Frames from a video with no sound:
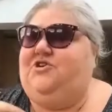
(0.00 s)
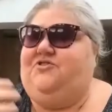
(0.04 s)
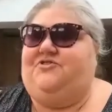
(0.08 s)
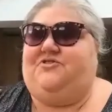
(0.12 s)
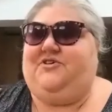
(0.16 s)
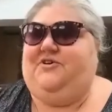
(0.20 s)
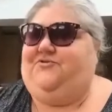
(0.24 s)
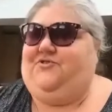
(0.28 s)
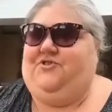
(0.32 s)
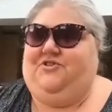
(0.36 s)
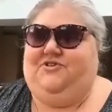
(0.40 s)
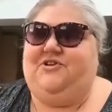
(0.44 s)

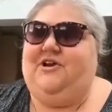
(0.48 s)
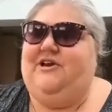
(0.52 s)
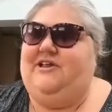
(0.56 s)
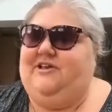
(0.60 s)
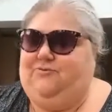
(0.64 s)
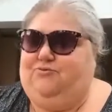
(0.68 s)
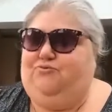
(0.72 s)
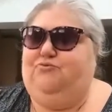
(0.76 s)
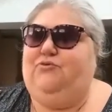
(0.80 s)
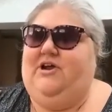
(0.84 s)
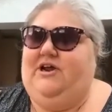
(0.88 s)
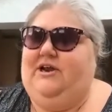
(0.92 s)
yourself on the telly
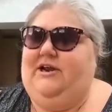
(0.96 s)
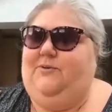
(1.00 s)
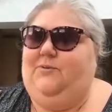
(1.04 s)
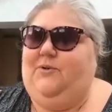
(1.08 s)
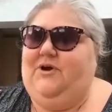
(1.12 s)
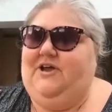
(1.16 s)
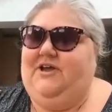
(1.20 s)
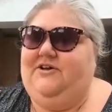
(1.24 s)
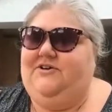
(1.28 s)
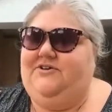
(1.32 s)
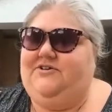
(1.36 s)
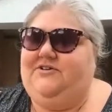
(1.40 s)
is really
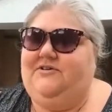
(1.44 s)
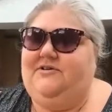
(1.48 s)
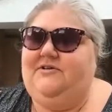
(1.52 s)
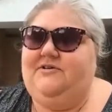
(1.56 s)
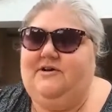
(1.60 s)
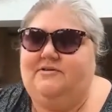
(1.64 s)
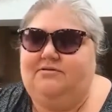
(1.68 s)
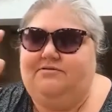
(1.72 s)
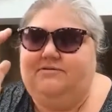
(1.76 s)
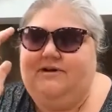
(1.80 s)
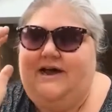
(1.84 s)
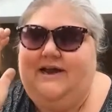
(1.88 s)
weird,
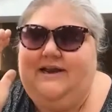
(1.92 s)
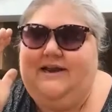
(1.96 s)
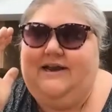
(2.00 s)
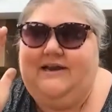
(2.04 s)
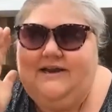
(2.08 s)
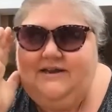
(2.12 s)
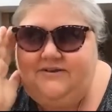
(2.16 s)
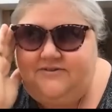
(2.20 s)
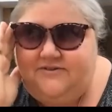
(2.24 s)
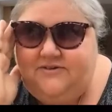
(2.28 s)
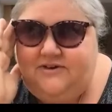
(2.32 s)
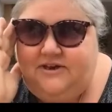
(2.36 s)

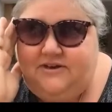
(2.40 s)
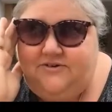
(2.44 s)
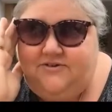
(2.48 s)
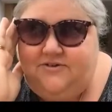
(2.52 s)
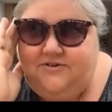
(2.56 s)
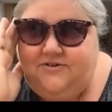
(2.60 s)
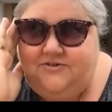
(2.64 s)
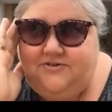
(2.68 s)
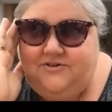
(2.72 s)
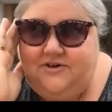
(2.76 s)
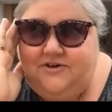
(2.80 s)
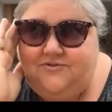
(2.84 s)
and listening
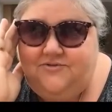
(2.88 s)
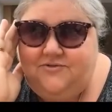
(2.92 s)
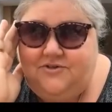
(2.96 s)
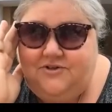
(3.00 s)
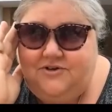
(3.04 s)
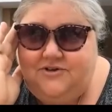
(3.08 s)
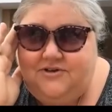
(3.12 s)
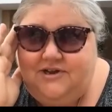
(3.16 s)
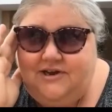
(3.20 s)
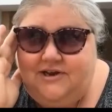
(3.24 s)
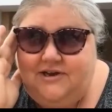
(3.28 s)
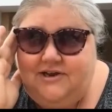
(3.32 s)
to yourself on
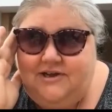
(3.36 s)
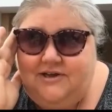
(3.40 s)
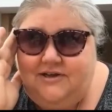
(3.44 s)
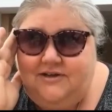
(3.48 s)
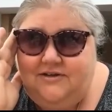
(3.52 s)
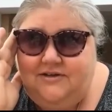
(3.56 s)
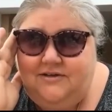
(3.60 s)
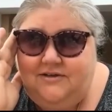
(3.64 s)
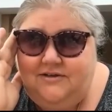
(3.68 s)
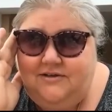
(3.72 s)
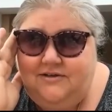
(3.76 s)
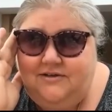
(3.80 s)
the telly.
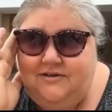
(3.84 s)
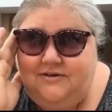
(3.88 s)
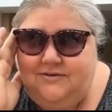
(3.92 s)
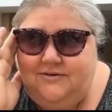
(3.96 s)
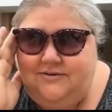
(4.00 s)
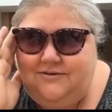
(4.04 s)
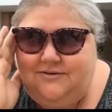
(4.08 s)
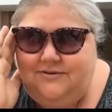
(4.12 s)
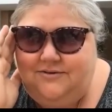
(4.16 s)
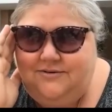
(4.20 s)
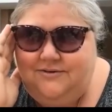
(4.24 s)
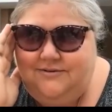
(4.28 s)

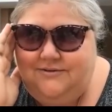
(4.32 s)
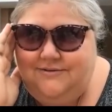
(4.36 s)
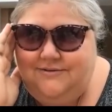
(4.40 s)
Oh,